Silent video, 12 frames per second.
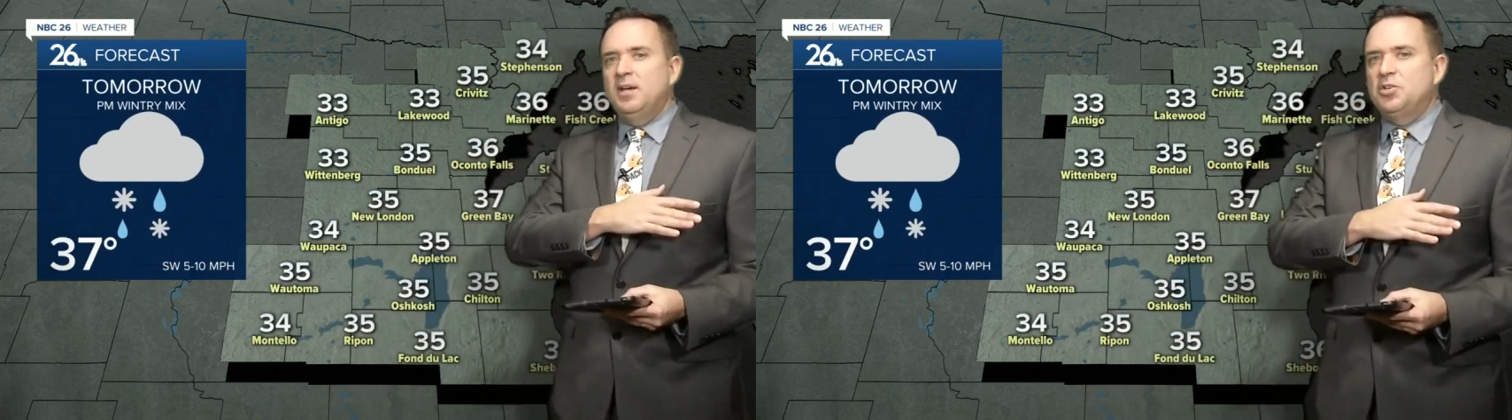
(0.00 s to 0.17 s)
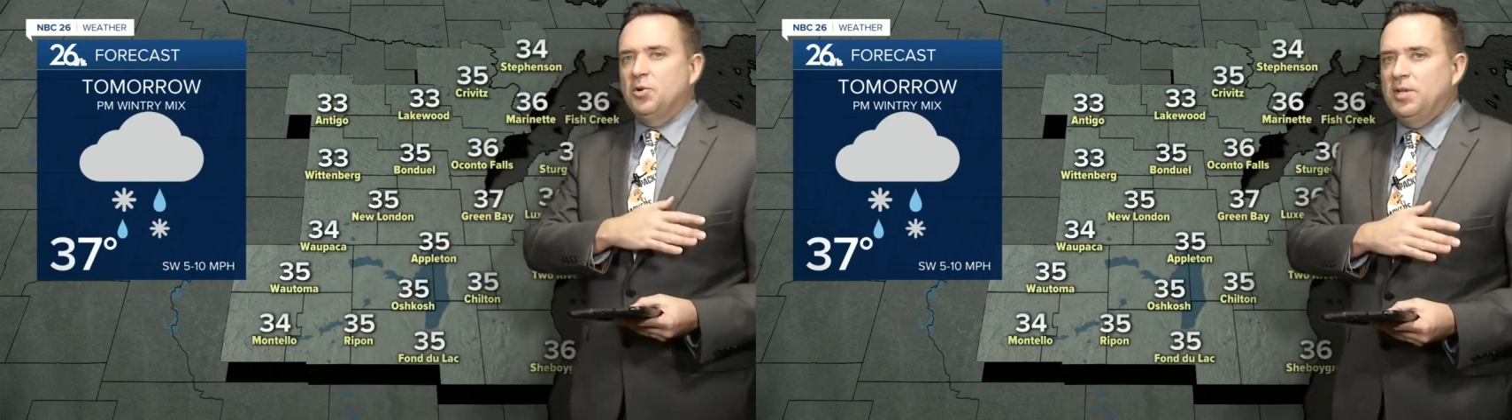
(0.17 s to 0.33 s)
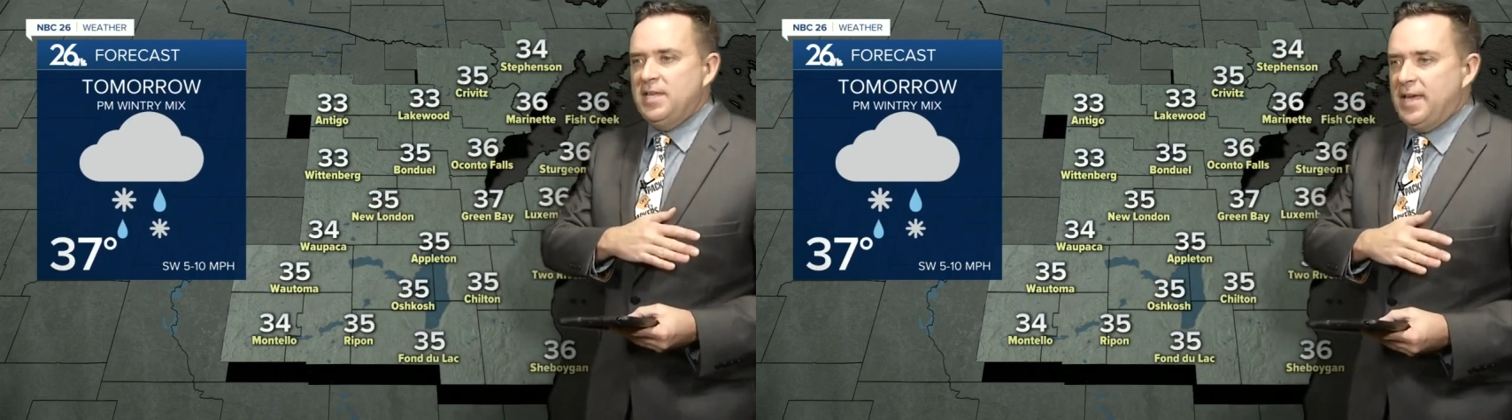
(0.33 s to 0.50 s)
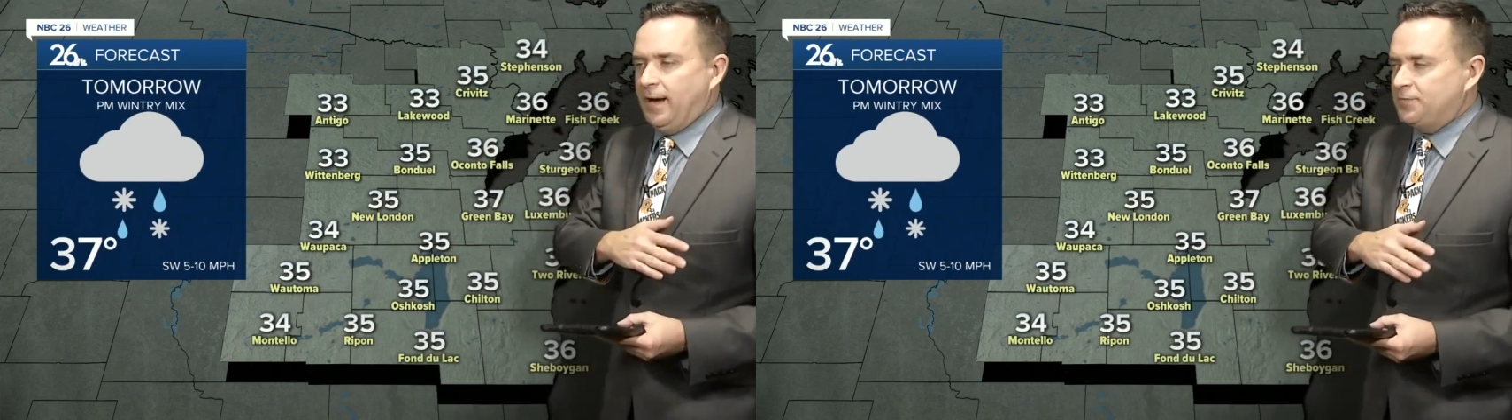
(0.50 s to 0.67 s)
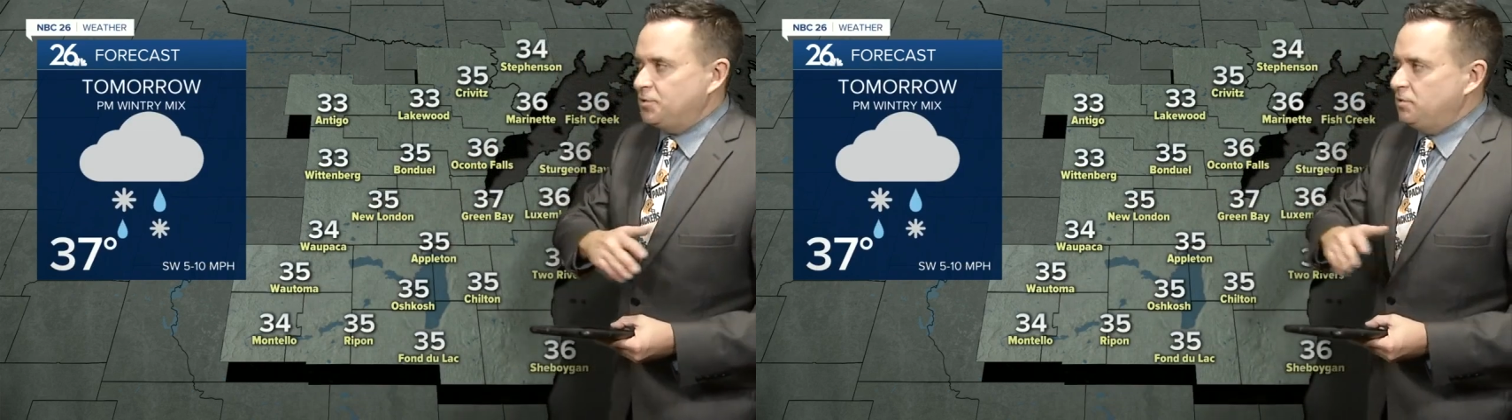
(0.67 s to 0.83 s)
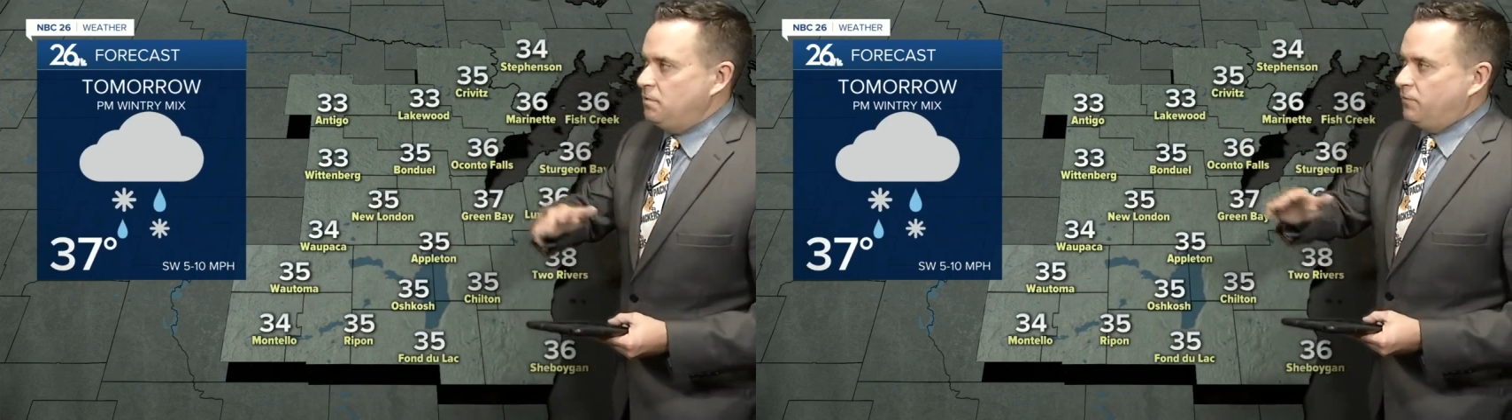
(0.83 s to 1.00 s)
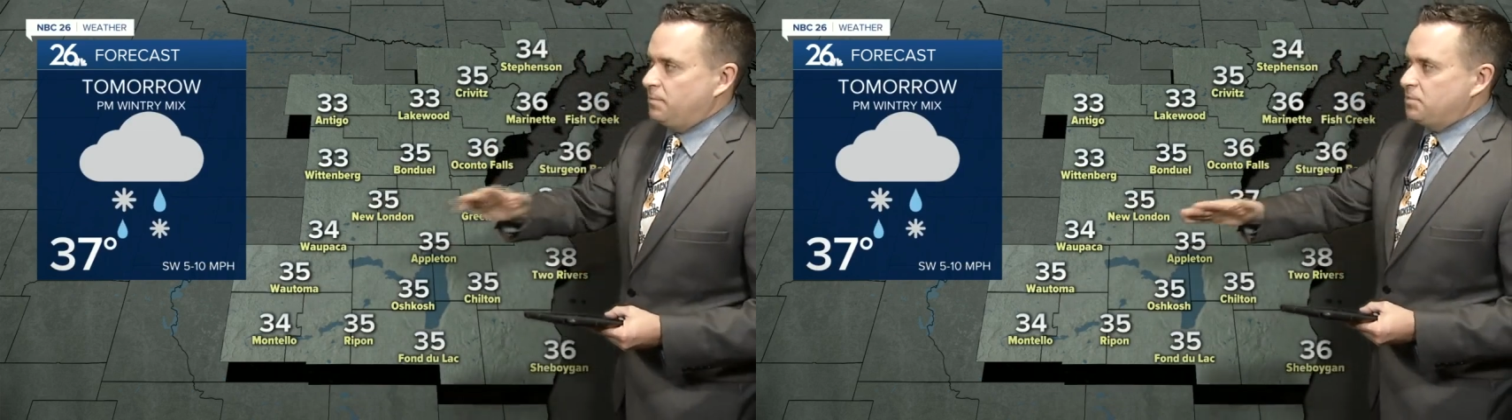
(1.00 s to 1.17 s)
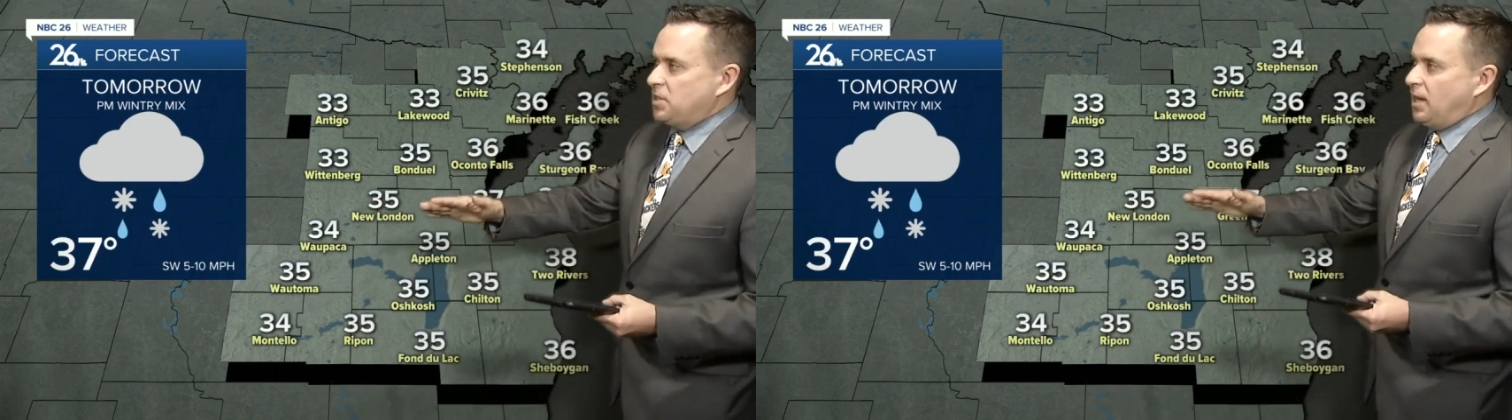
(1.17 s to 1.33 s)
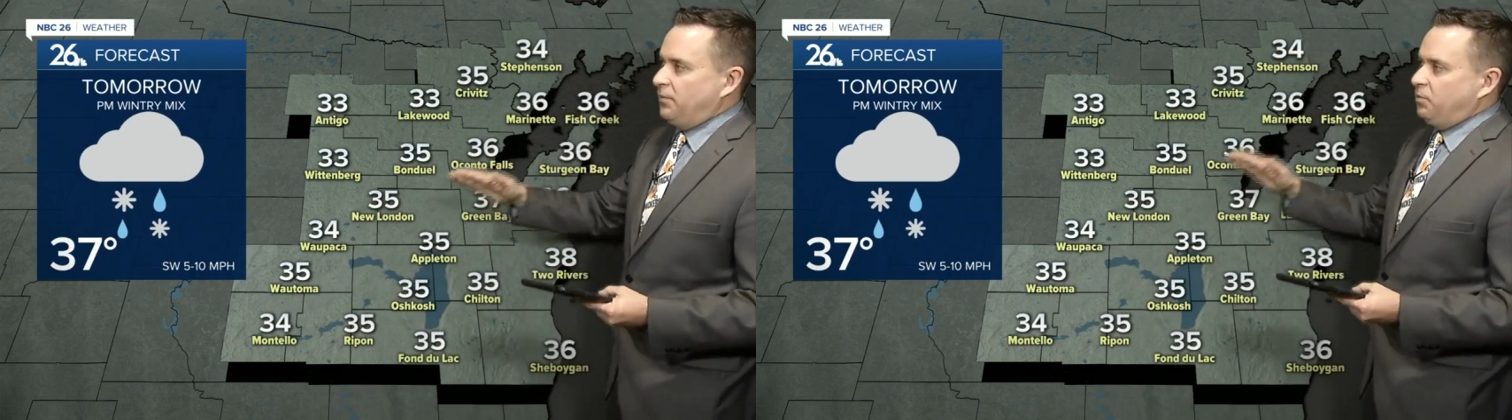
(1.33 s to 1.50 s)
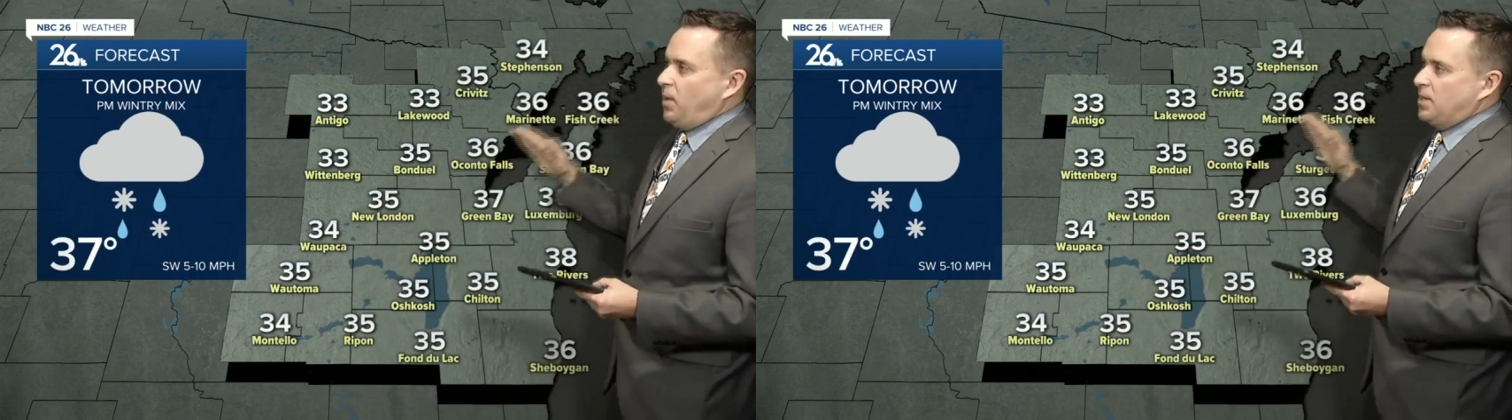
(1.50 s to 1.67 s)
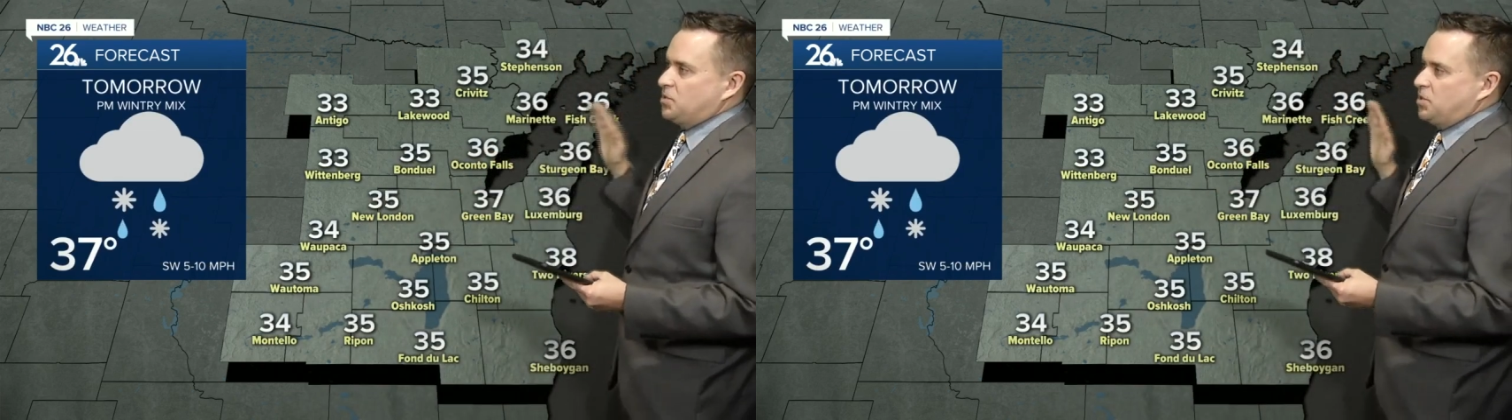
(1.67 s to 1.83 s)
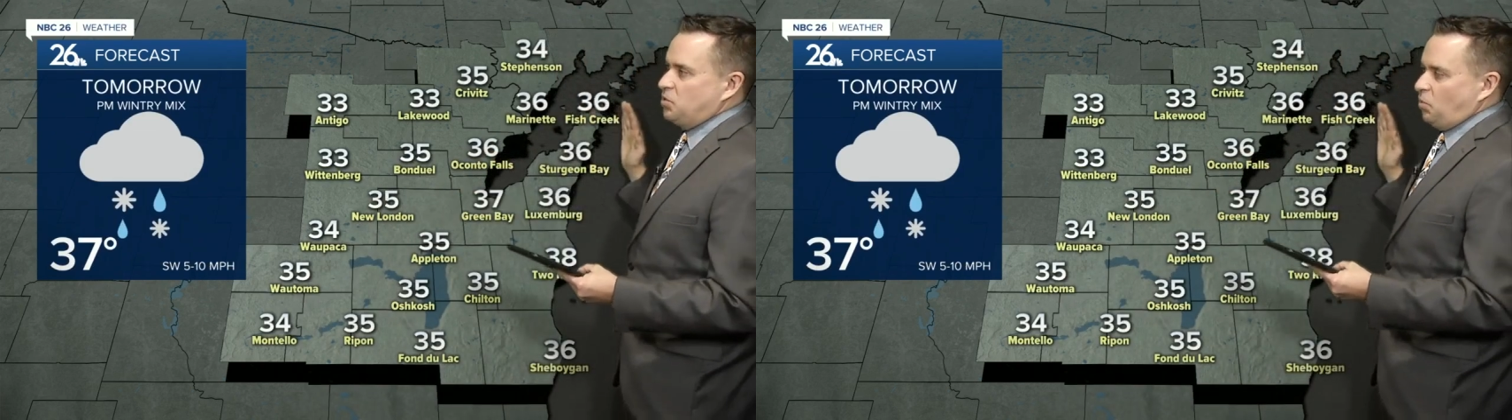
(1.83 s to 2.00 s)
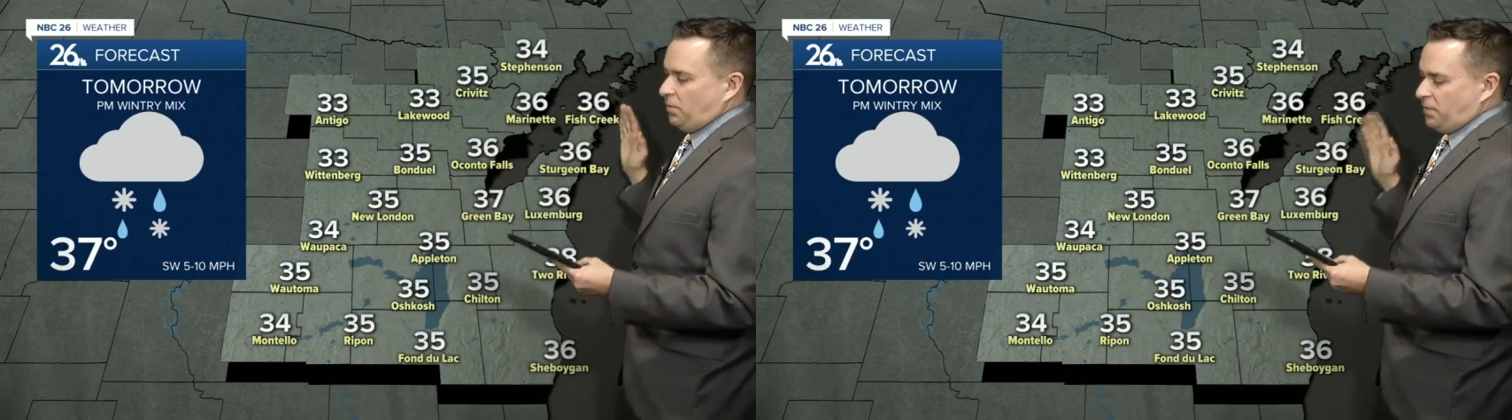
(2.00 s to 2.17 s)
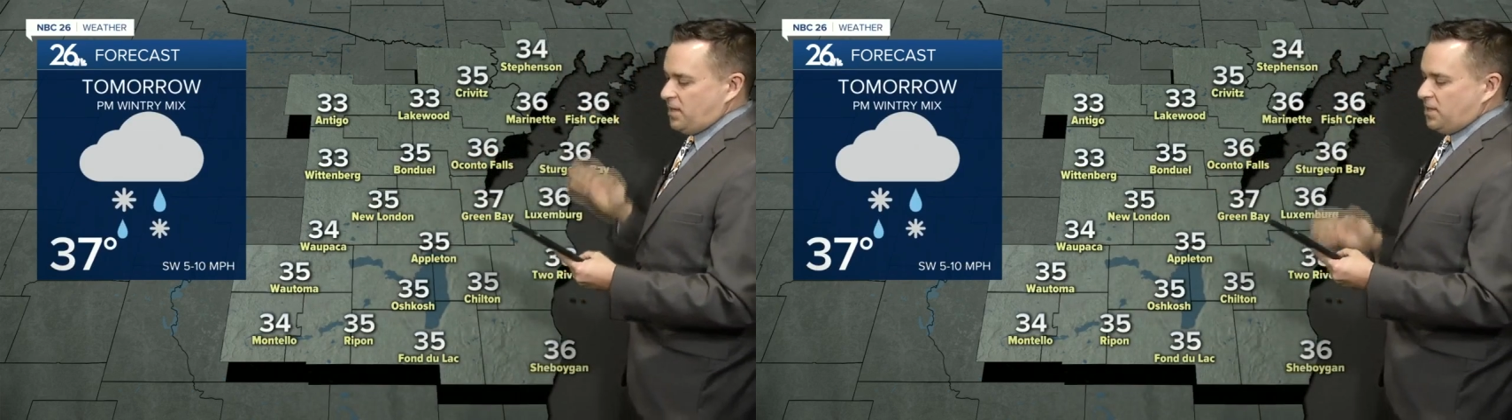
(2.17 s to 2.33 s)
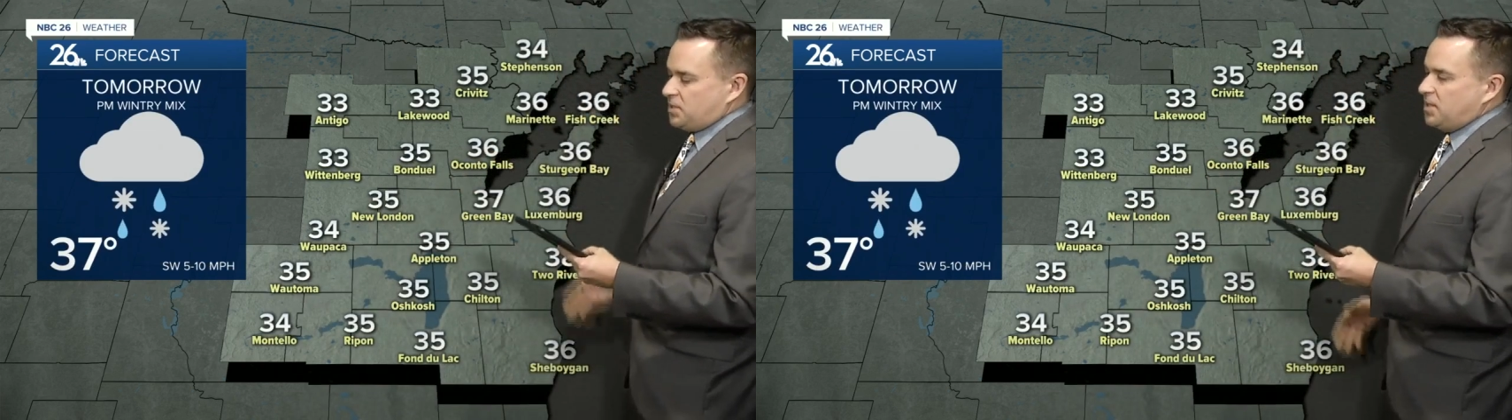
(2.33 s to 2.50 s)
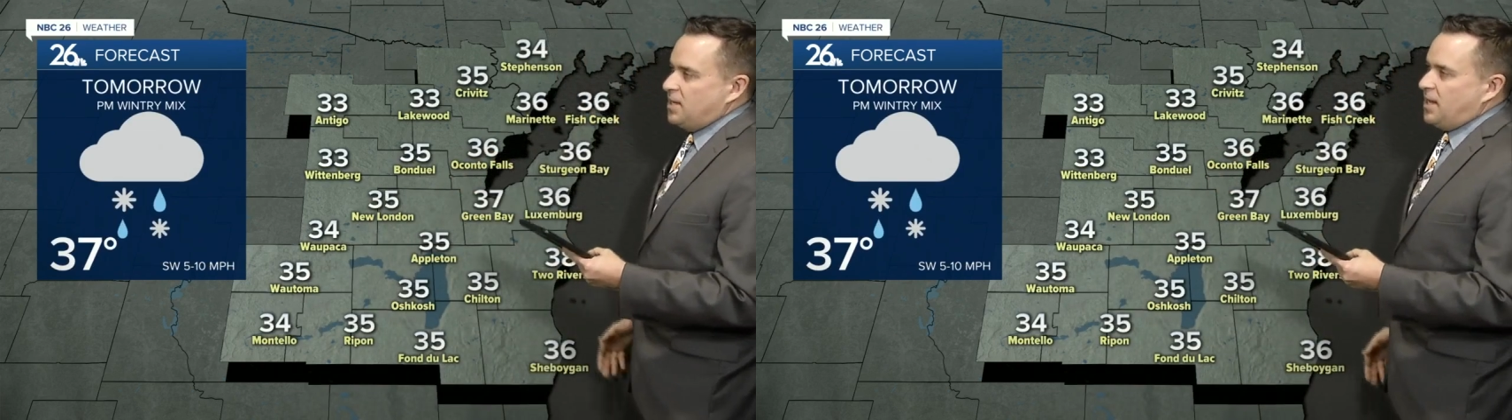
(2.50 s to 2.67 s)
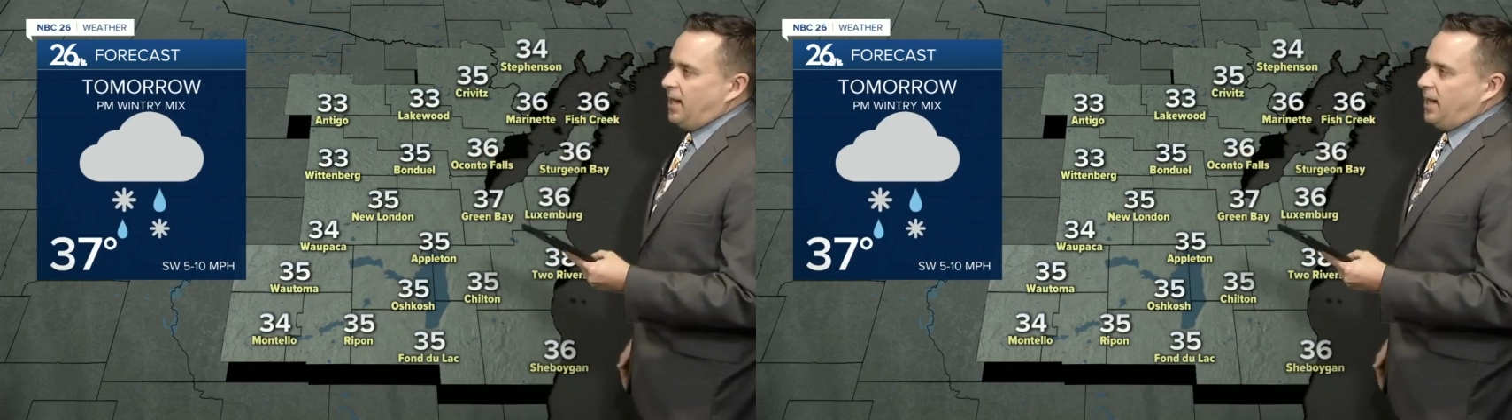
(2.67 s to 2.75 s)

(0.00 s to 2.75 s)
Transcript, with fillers: during the afternoon from southwest to northeast.